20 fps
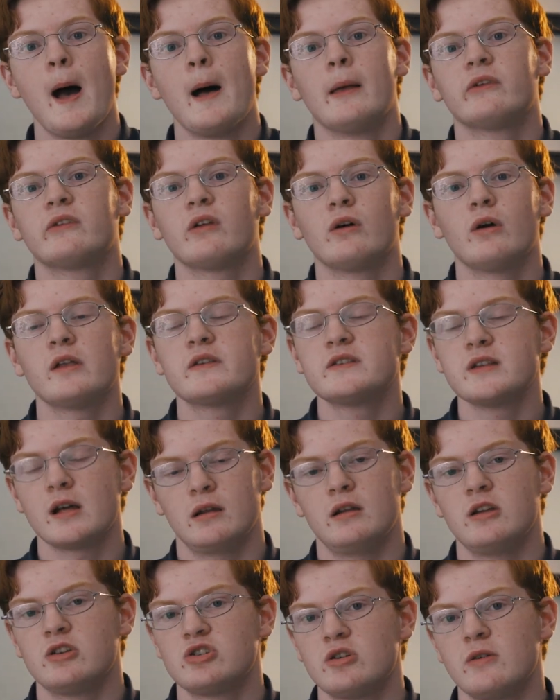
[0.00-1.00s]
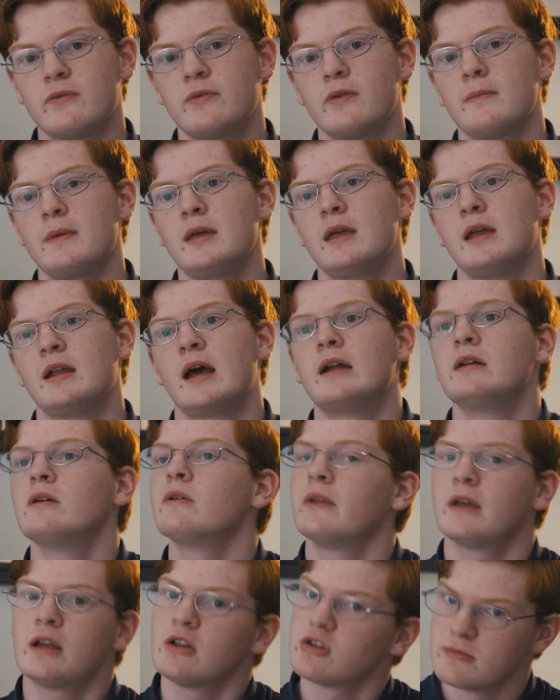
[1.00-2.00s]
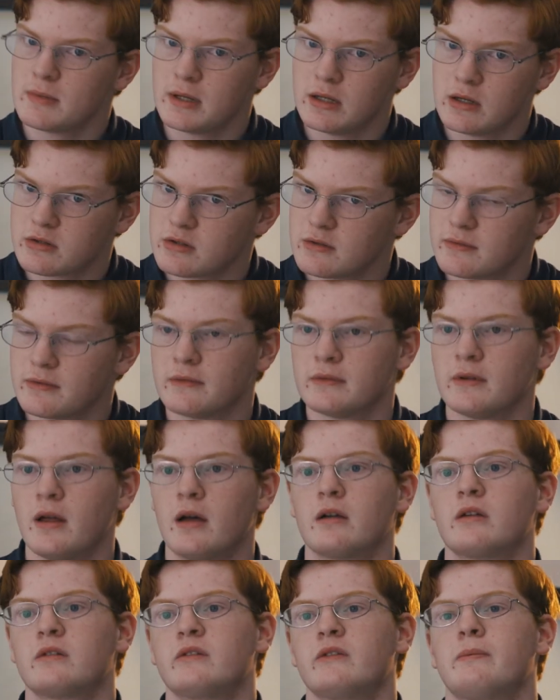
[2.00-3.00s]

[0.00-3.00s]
So it's not an issue for me, and I don't think it should be an issue for vloggers,